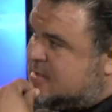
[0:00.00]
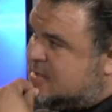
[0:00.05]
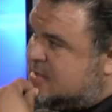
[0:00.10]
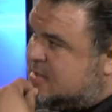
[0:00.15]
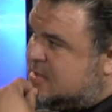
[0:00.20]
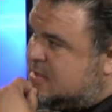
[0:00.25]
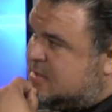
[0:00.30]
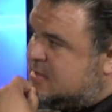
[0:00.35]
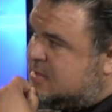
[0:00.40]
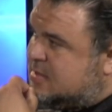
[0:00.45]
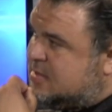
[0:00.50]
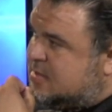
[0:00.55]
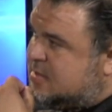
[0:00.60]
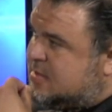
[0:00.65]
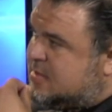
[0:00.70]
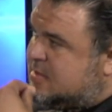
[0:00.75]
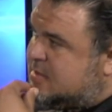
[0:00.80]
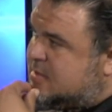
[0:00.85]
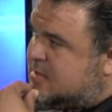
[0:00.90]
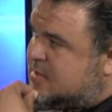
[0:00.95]

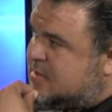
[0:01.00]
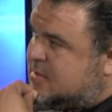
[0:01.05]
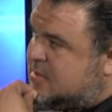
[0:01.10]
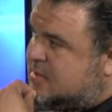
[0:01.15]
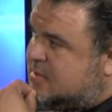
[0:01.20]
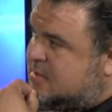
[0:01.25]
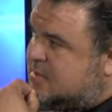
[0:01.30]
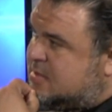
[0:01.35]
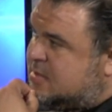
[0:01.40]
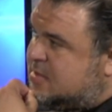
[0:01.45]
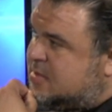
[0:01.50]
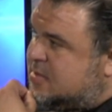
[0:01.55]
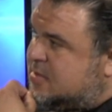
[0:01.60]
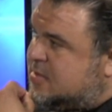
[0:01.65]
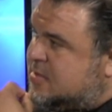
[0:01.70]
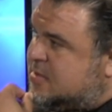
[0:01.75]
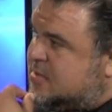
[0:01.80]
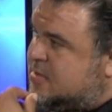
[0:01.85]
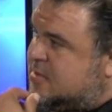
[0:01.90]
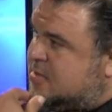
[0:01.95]

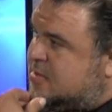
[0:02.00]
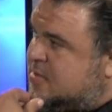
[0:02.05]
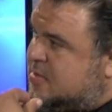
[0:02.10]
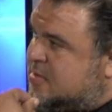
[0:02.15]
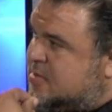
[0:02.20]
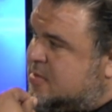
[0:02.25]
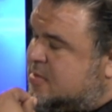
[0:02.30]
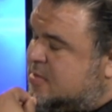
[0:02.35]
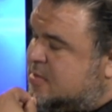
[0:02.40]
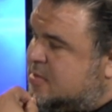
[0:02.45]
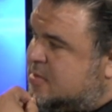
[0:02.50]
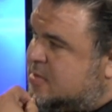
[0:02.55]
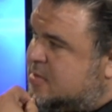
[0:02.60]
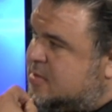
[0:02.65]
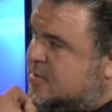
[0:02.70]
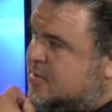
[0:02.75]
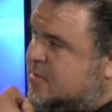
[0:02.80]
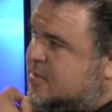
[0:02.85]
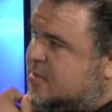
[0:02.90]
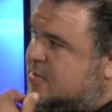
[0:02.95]

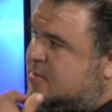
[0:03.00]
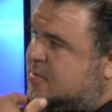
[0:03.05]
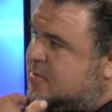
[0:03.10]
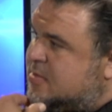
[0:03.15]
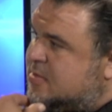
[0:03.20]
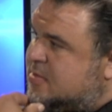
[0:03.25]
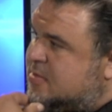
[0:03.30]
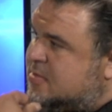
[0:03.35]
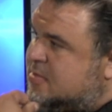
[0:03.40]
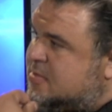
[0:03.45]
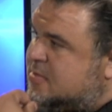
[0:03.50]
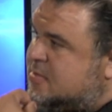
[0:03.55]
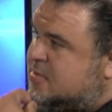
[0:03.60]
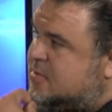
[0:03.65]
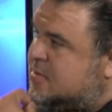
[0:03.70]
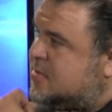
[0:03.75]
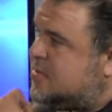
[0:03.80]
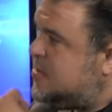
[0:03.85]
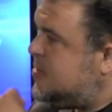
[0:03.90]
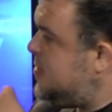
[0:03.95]

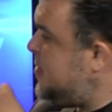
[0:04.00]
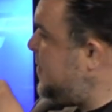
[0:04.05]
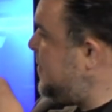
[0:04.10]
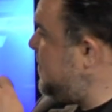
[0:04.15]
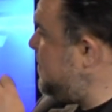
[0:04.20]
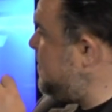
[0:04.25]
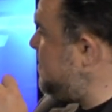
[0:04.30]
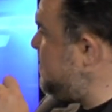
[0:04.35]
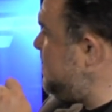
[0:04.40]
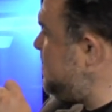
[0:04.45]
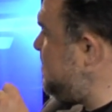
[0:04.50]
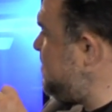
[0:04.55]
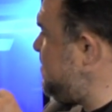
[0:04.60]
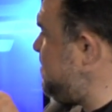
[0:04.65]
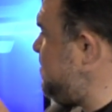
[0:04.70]
[no speech]